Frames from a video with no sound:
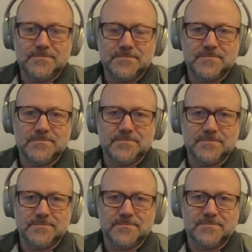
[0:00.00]

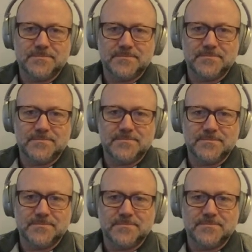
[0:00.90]

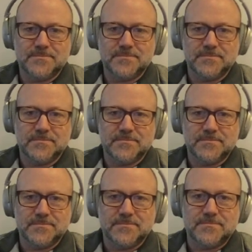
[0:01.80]

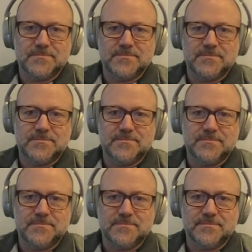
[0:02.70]

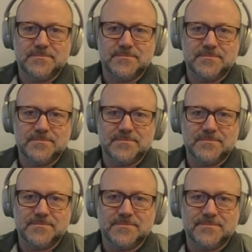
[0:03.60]

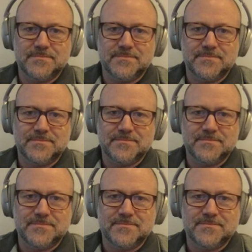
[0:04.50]

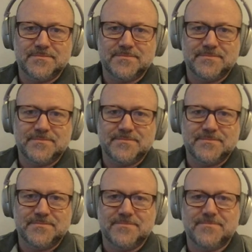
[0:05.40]

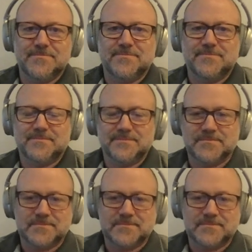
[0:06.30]
(not speaking)